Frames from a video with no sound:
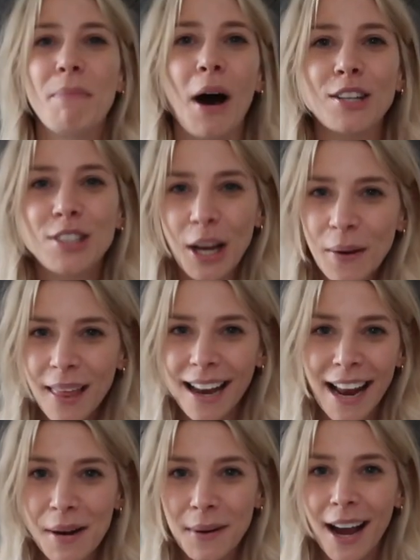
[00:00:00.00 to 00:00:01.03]
part 2
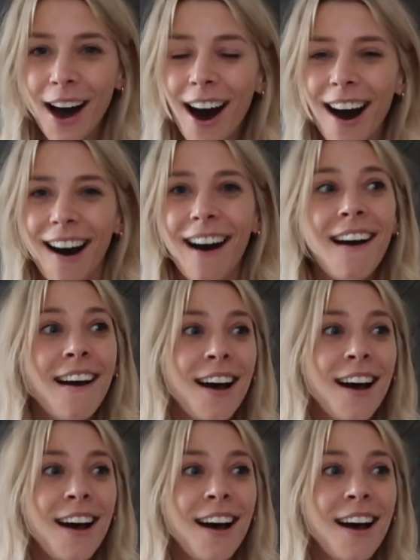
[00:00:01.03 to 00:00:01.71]
then, here we are.